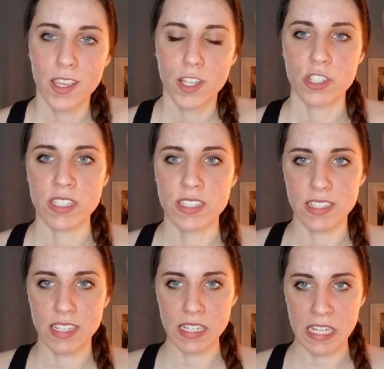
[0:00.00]
just
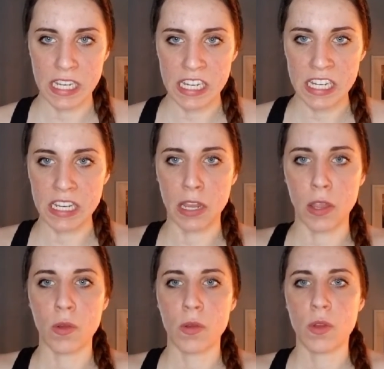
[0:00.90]
eating
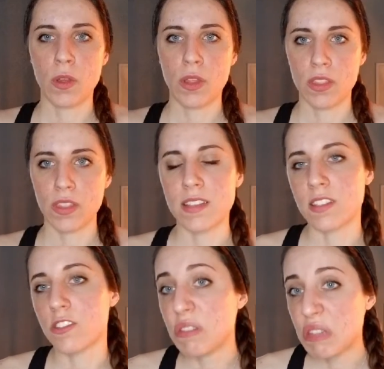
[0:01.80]
things
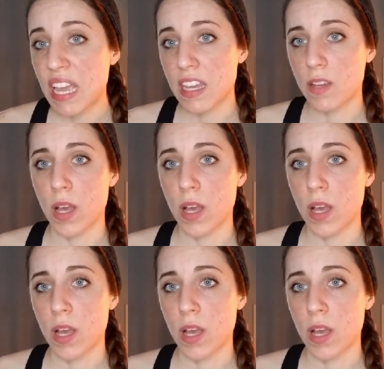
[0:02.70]
that you like in